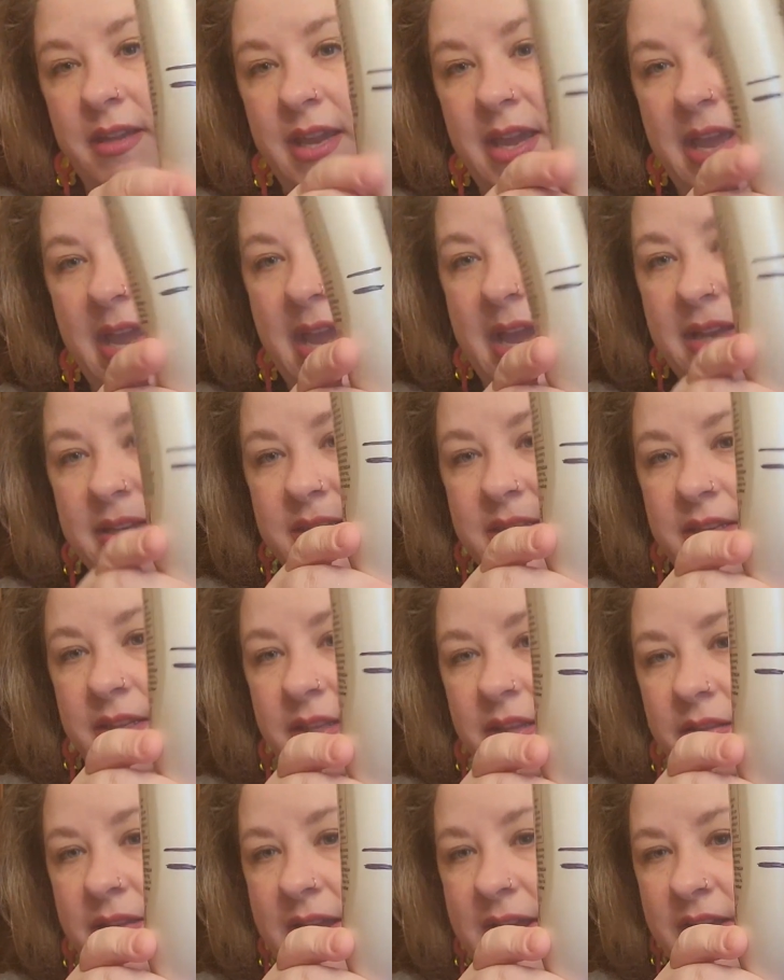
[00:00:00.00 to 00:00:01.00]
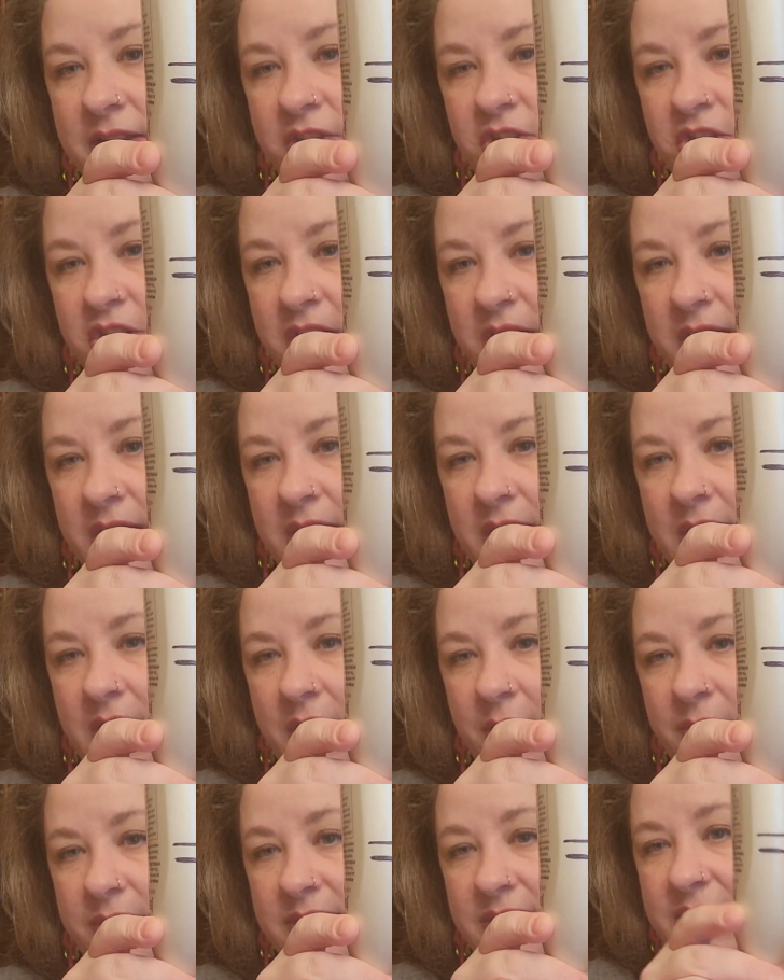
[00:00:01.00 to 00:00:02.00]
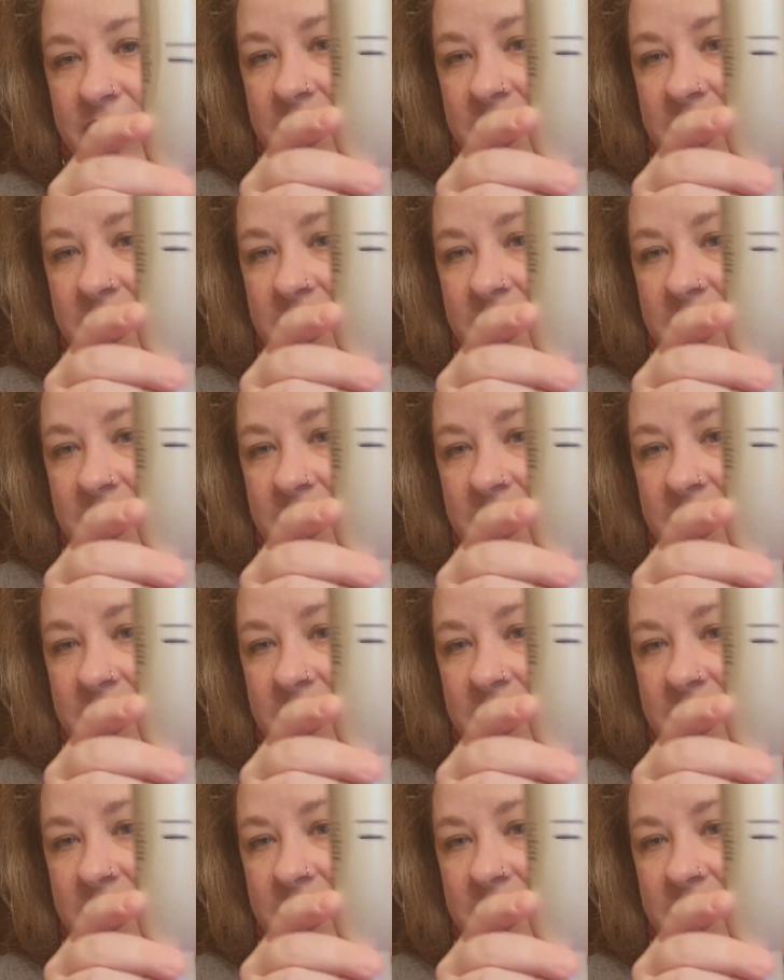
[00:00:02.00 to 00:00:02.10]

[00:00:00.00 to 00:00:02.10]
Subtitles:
at the last check-in. I was